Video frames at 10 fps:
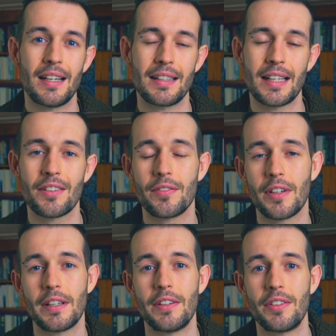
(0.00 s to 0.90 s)
And that's a
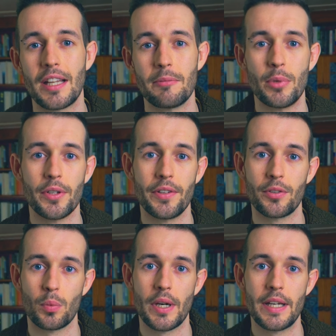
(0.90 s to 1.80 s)
very Zen
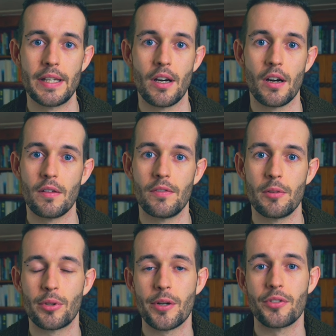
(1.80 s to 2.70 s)
Buddhist way of
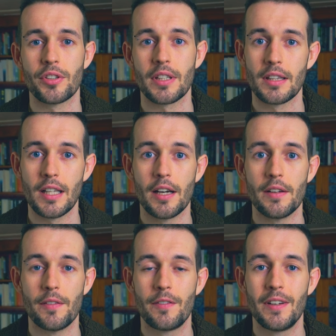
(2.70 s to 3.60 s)
approaching
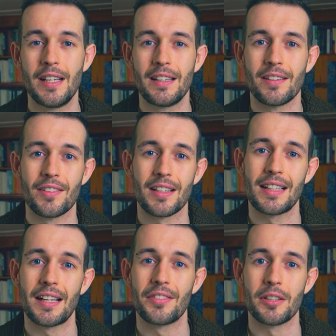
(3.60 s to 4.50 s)
life. There's a
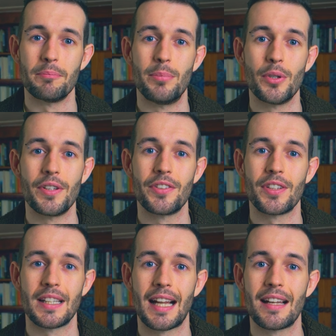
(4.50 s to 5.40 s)
classic Buddhist
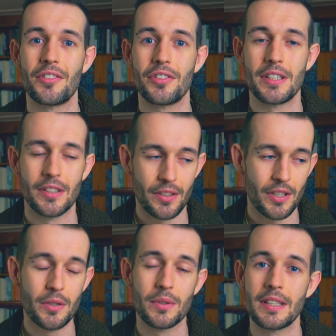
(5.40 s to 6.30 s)
analogy, not
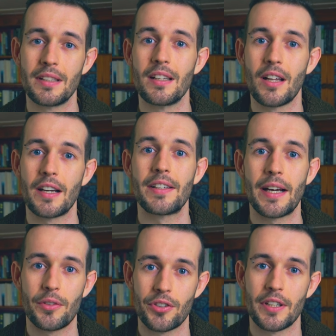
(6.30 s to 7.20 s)
only the
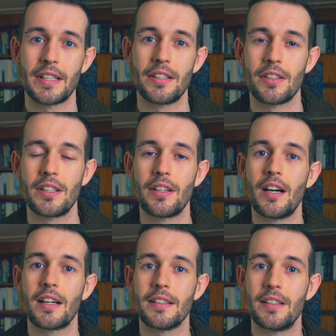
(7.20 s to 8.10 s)
lighthouse shining into the
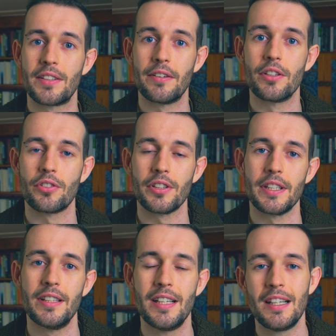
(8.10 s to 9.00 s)
dark and the
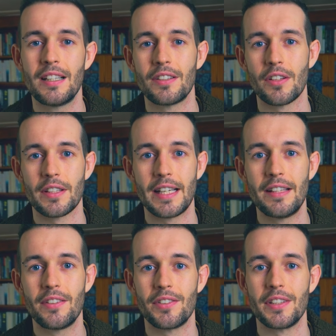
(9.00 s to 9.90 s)
territory, not the
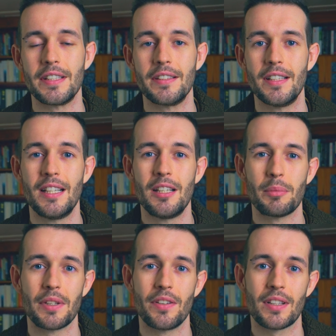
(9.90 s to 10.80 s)
entity,
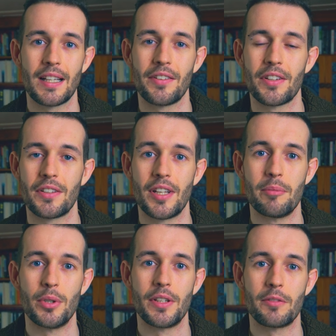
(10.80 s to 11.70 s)
but there's a classic
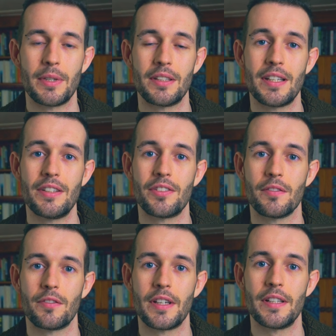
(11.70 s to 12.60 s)
Zen Buddhist
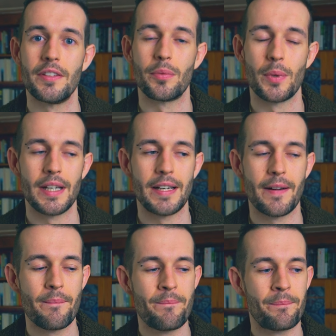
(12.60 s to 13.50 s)
meditation phrase where